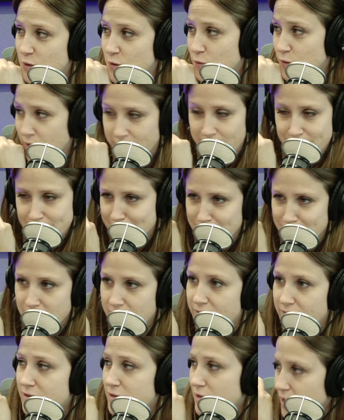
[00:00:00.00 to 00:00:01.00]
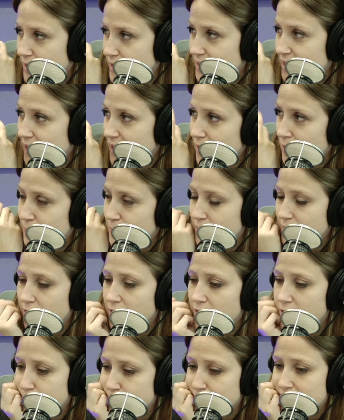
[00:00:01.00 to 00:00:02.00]
like it's 11 o'clock at night and I'll be like, all right,
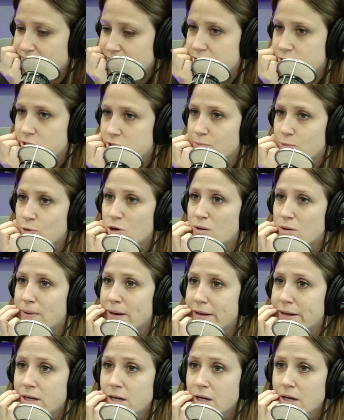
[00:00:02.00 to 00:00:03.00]
come on, Dutch, time to go to bed.